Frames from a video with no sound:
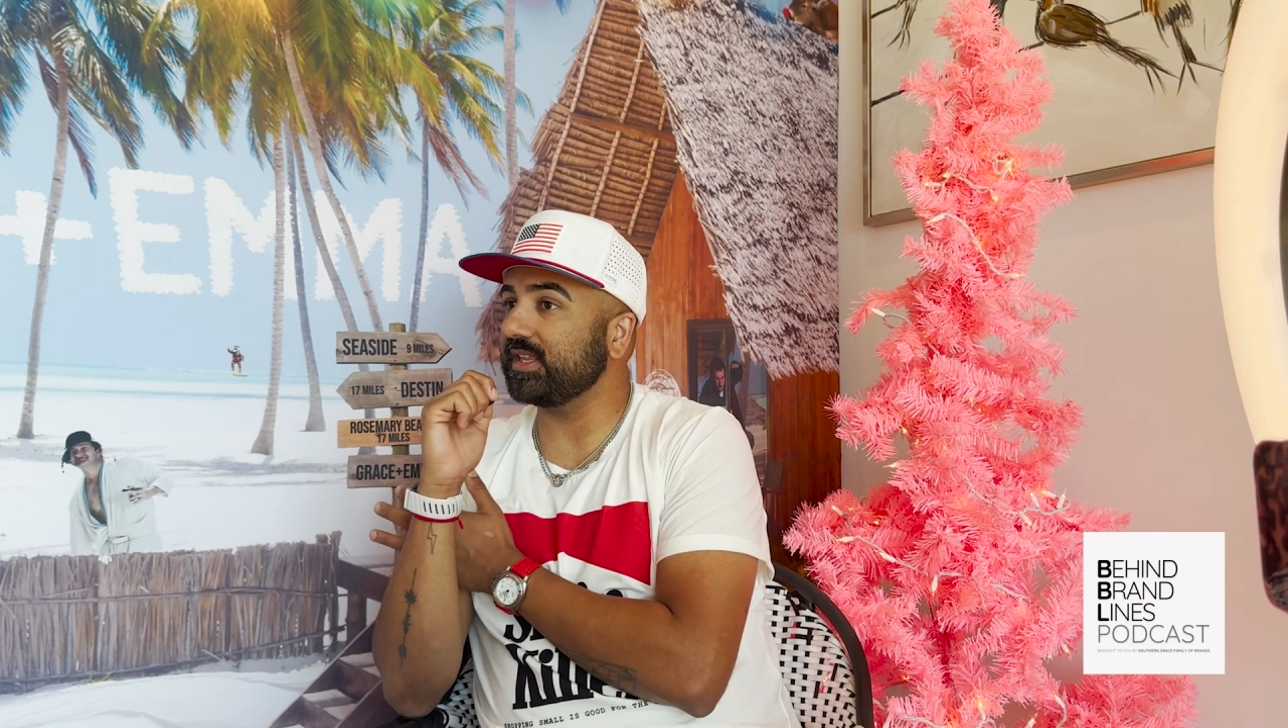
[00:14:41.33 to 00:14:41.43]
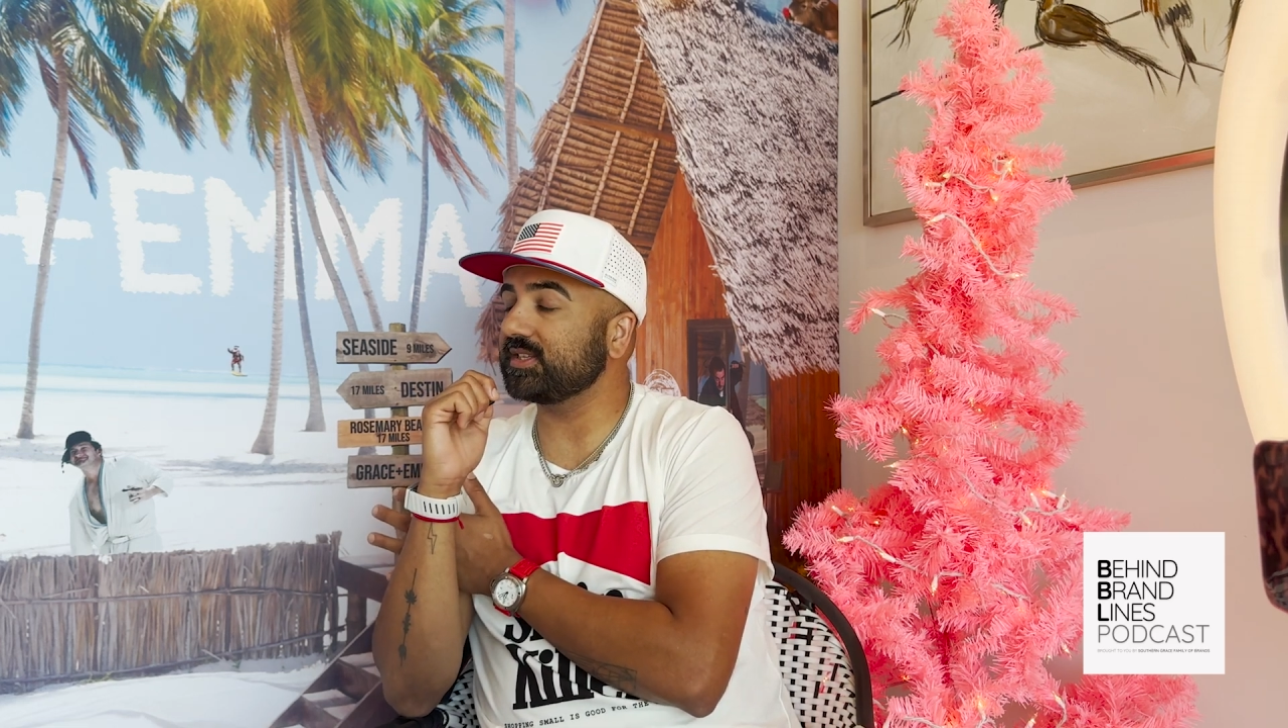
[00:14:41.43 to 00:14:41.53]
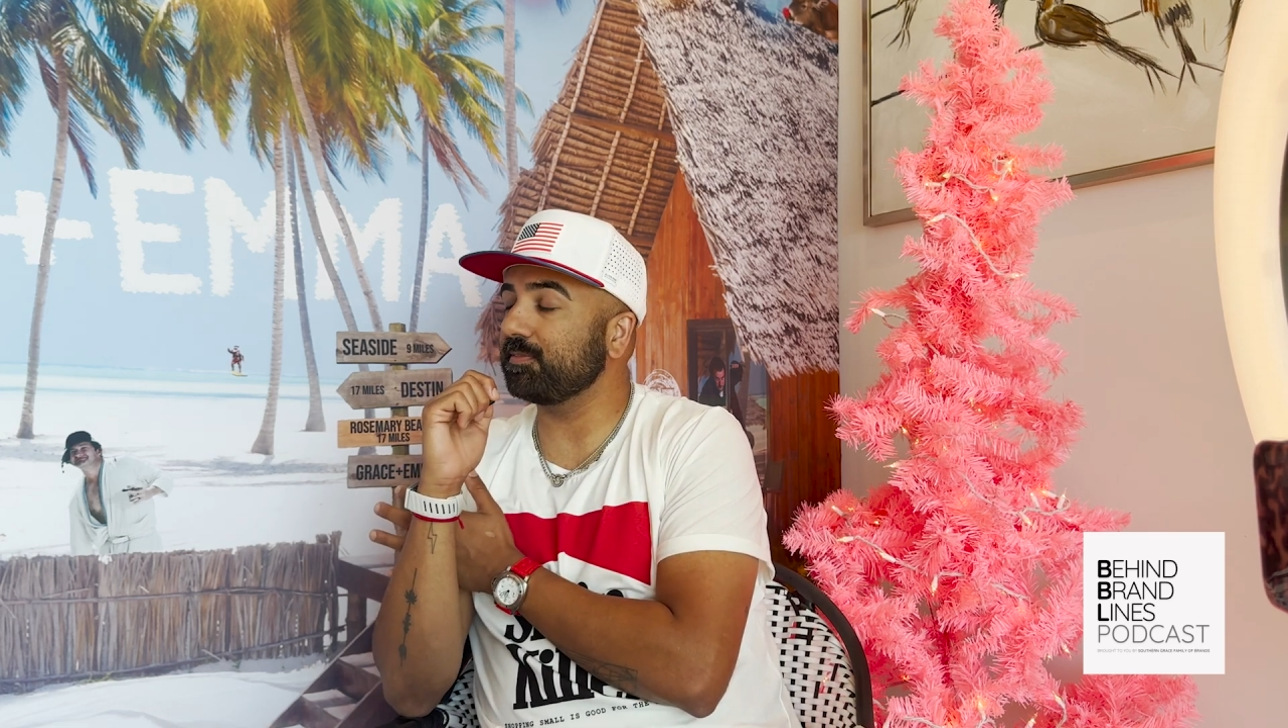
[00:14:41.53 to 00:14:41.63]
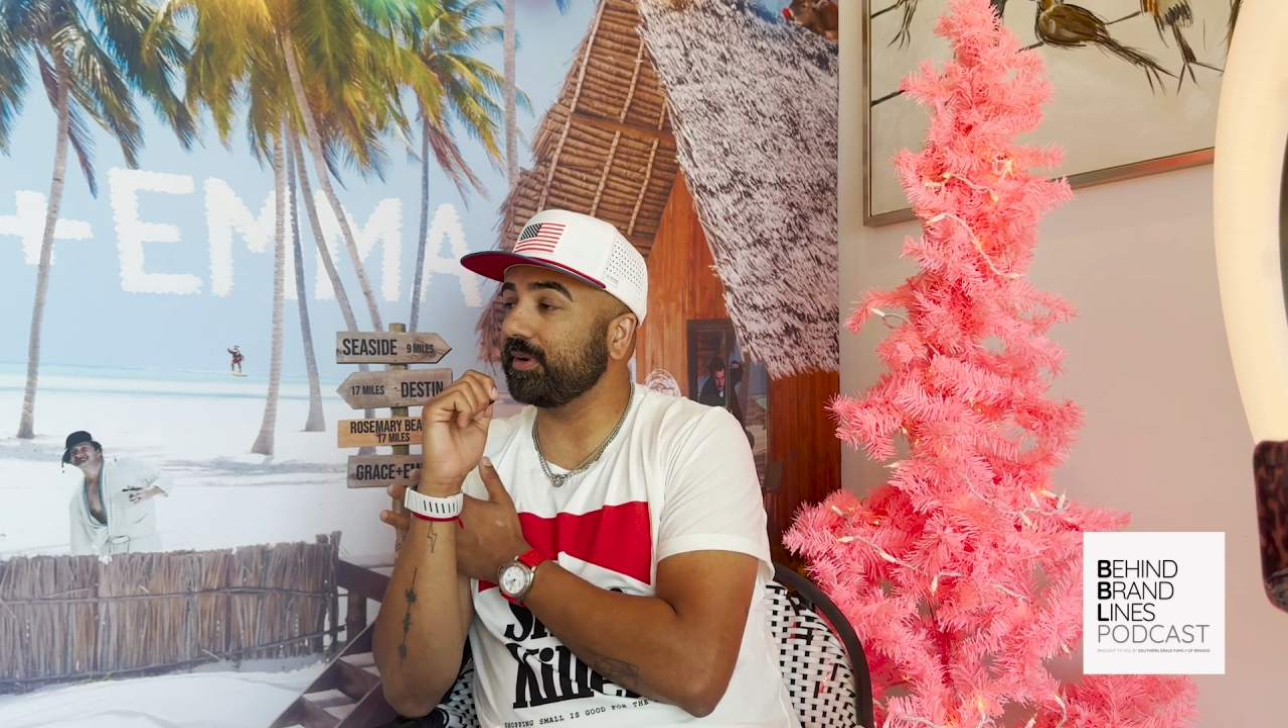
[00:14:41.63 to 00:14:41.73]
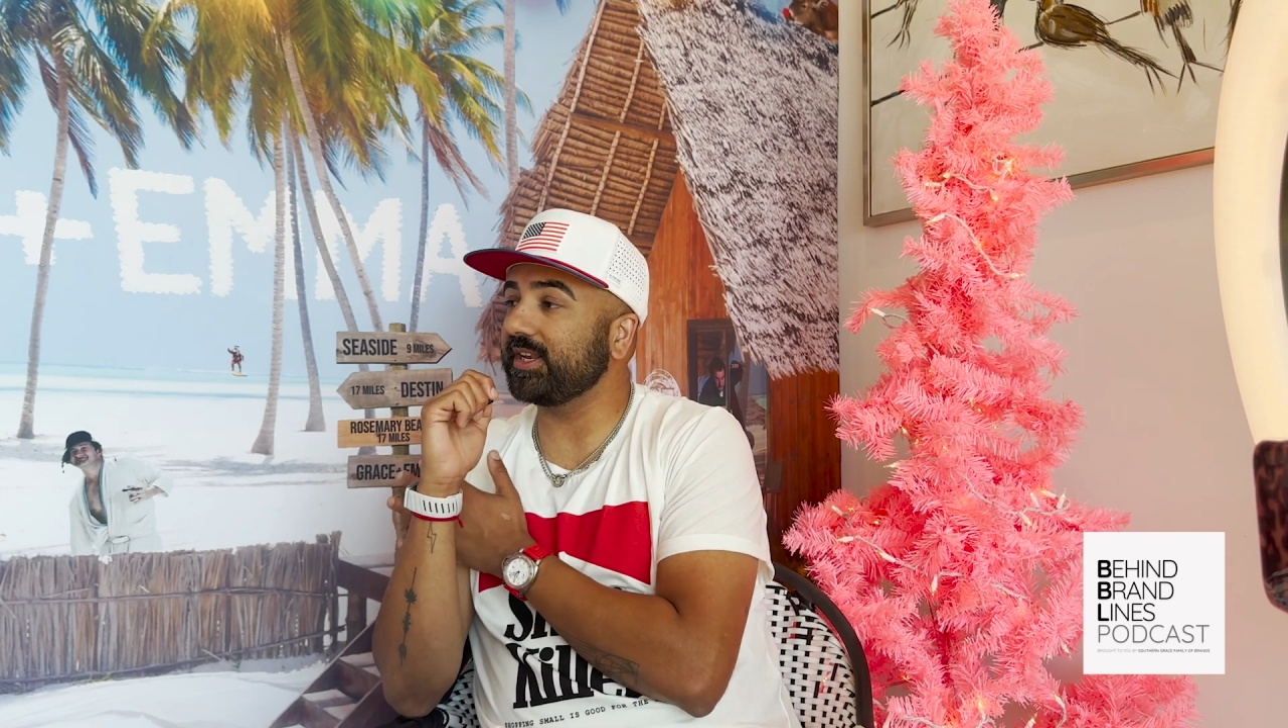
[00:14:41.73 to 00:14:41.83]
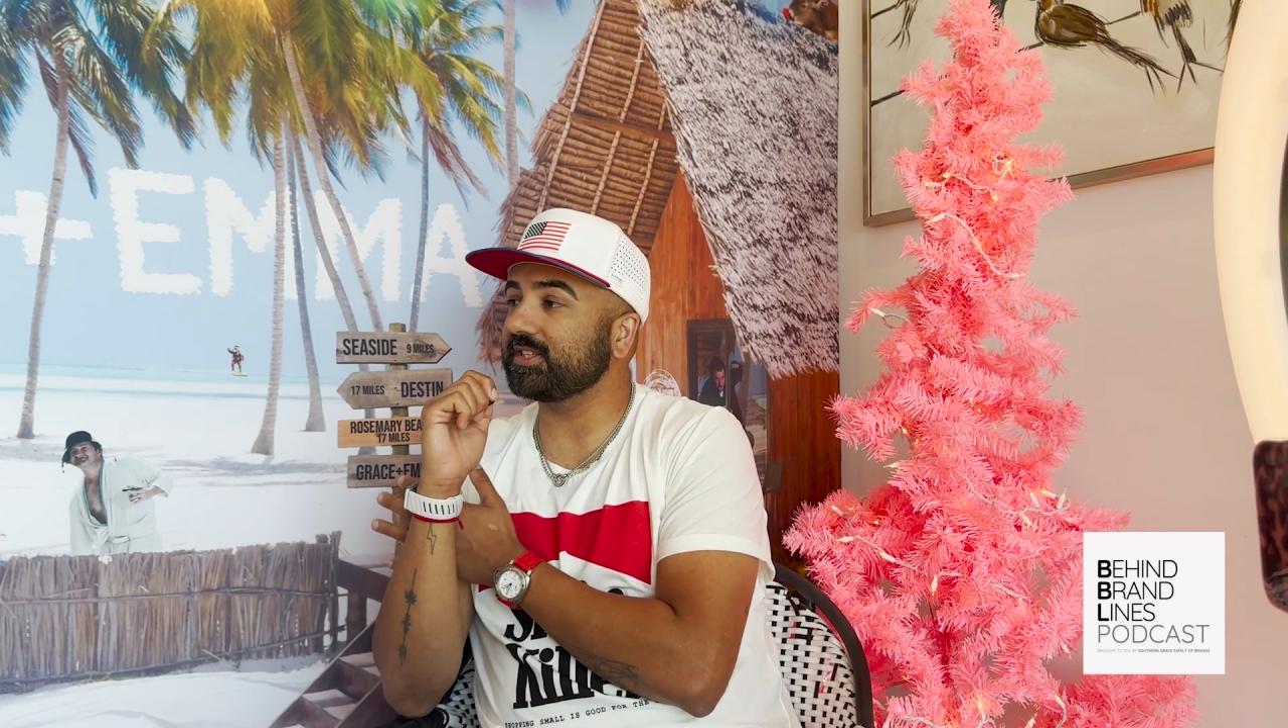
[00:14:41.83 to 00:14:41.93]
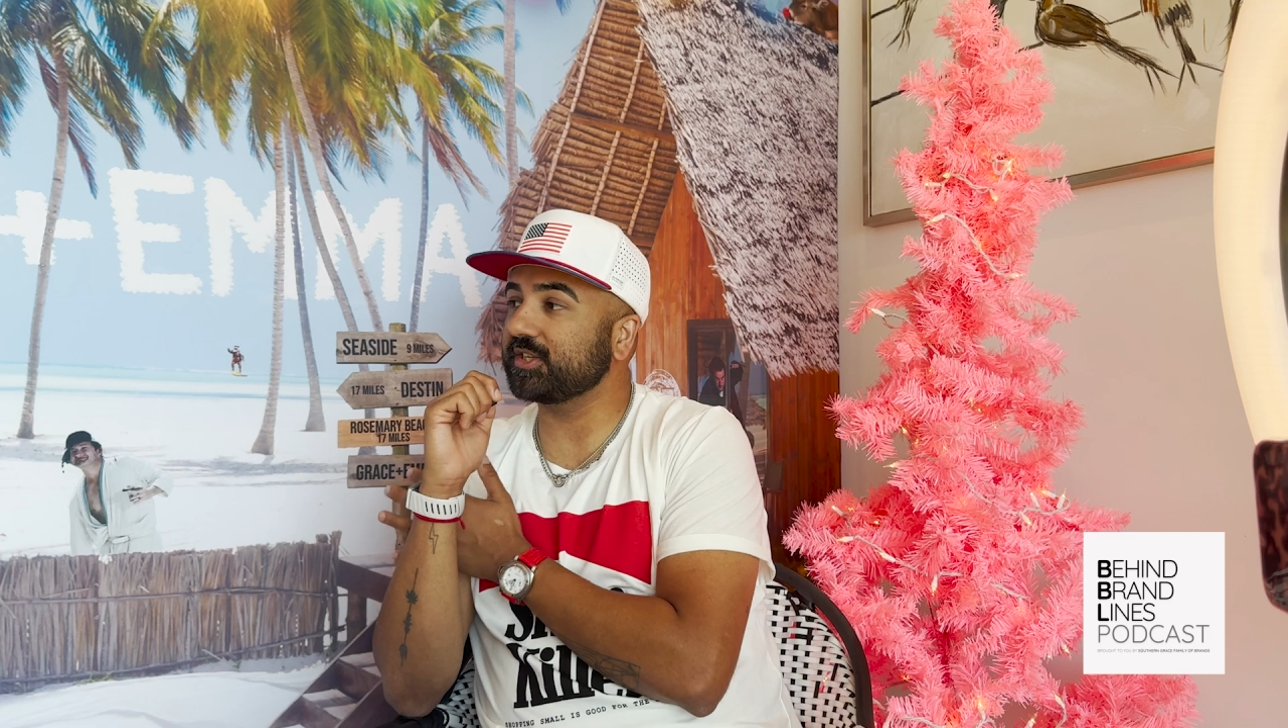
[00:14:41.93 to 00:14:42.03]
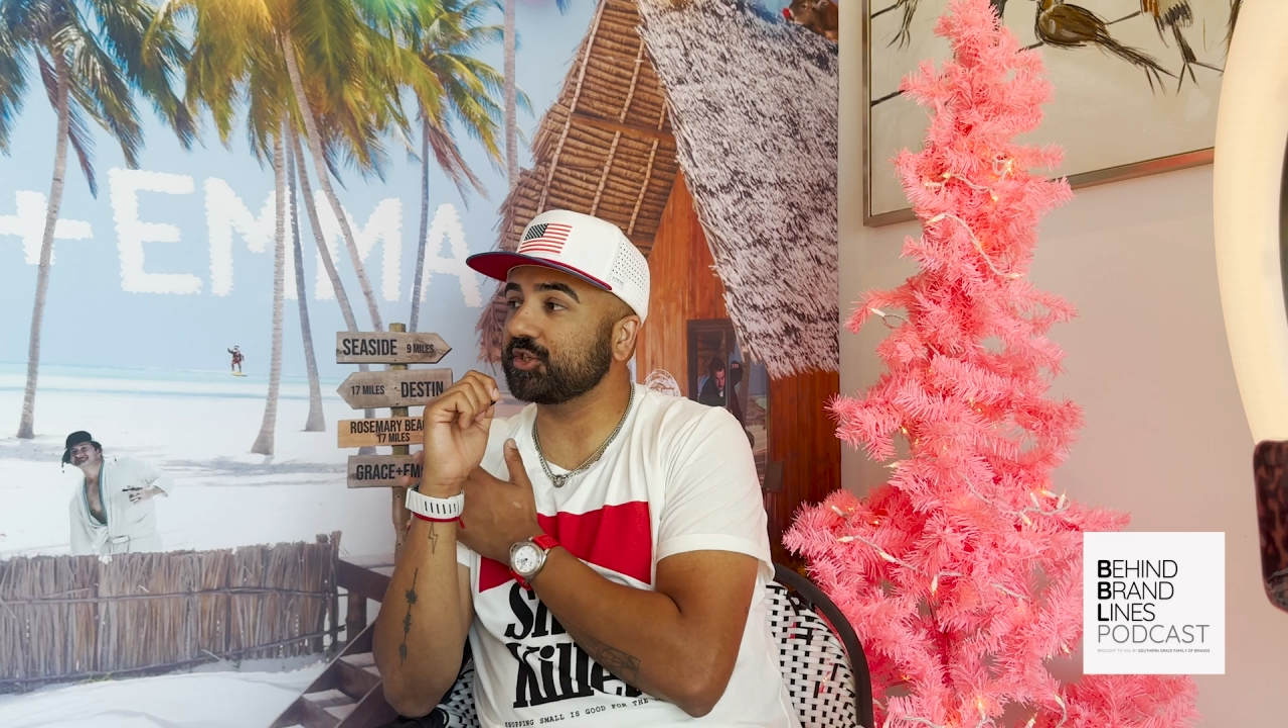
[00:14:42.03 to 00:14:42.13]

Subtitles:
it's the